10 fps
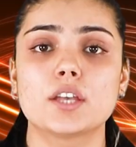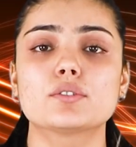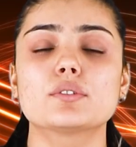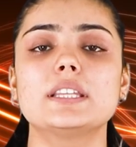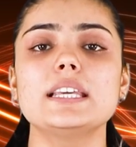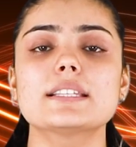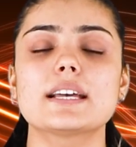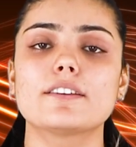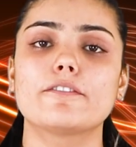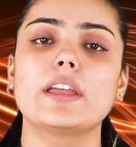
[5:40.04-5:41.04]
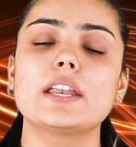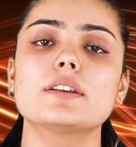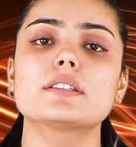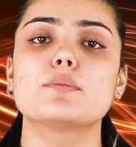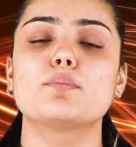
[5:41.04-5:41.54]
So these are the
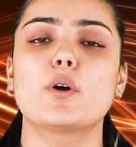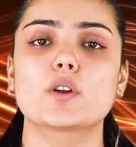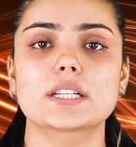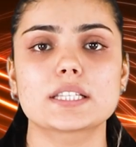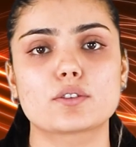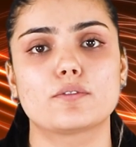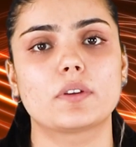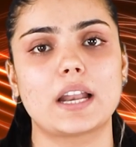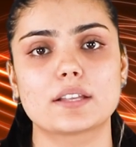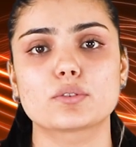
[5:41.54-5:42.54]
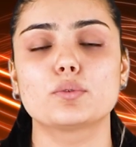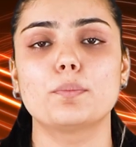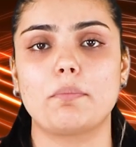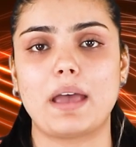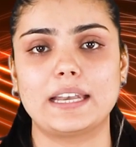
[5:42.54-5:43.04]
various importance of
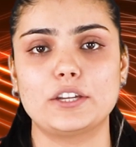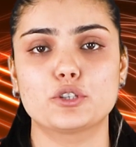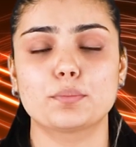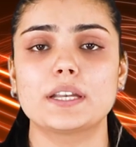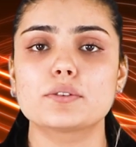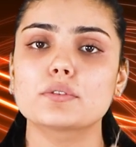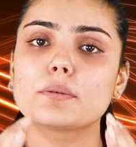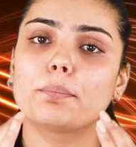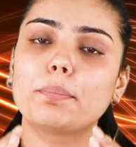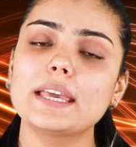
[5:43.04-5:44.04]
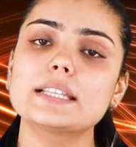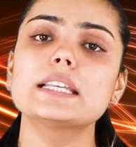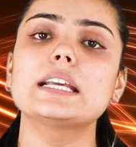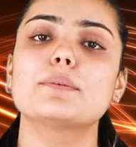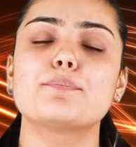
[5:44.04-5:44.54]
classroom management. So the
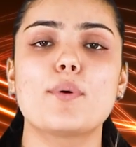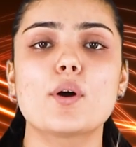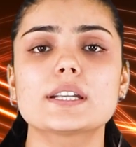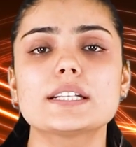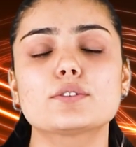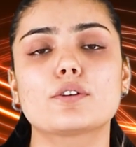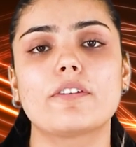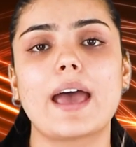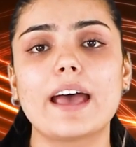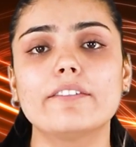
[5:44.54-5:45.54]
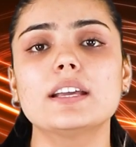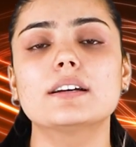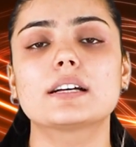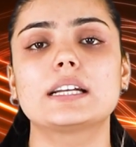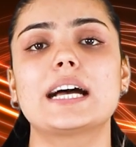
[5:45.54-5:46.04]
basic importance of having
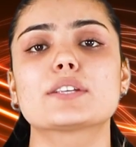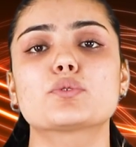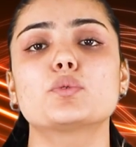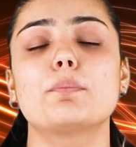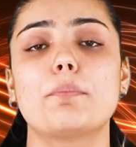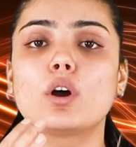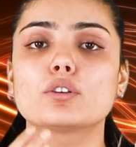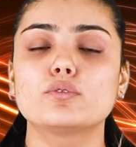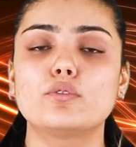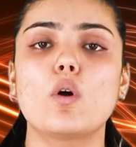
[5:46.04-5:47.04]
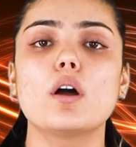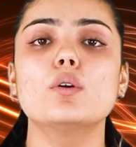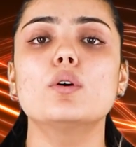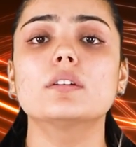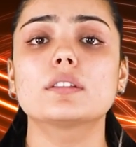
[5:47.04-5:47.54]
a classroom or to
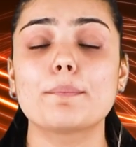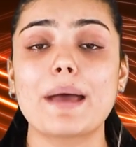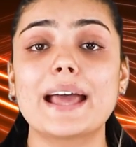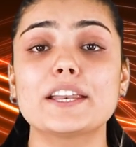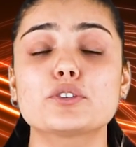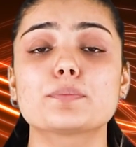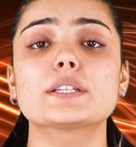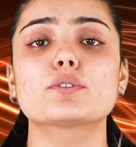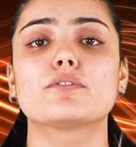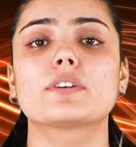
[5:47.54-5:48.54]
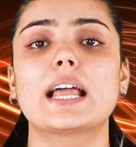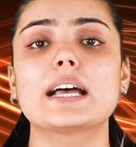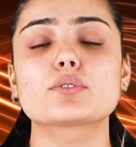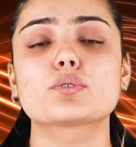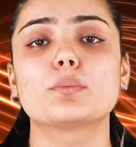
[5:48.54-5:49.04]
follow the management of
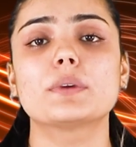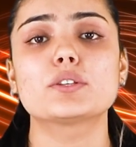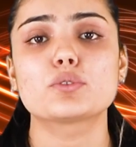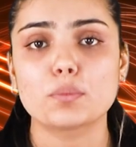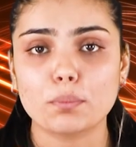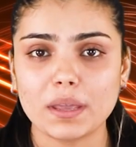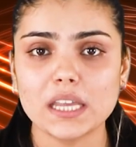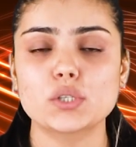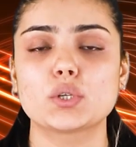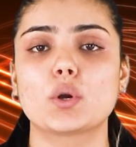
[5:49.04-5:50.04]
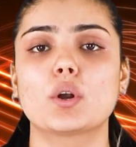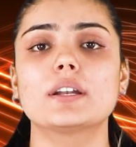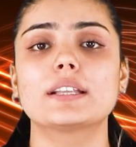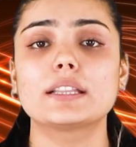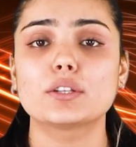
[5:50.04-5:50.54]
classroom is to make
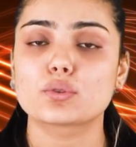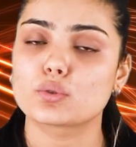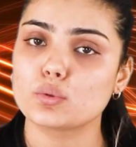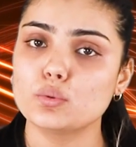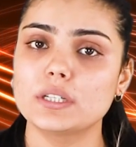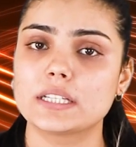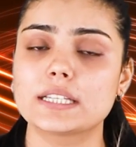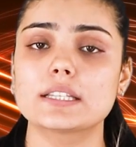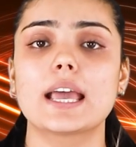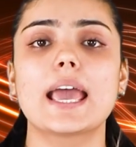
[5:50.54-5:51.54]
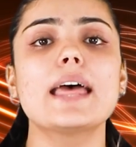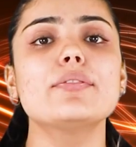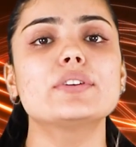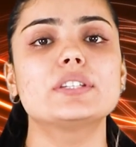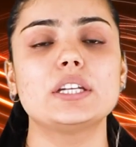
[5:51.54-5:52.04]
sure that the students
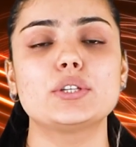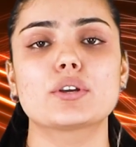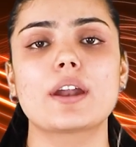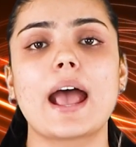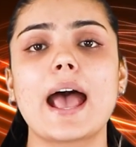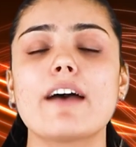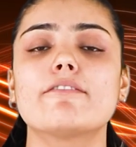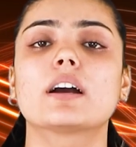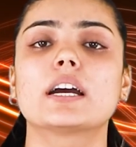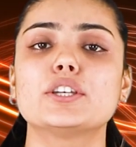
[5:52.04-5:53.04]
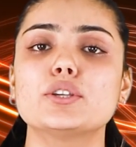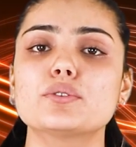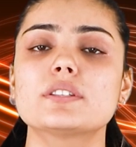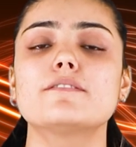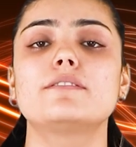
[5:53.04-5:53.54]
and the teacher have a
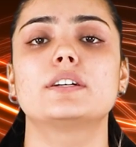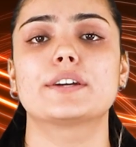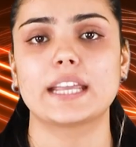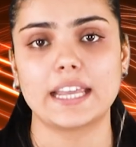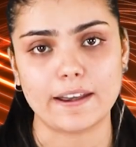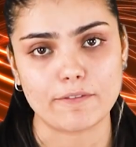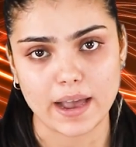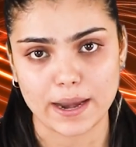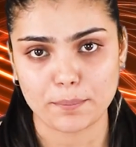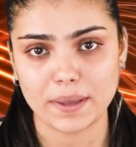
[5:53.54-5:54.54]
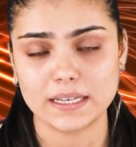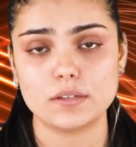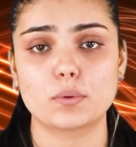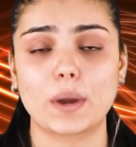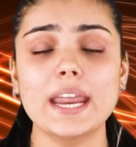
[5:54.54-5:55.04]
conducive learning
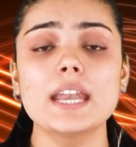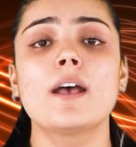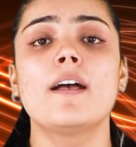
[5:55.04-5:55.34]
environment, right?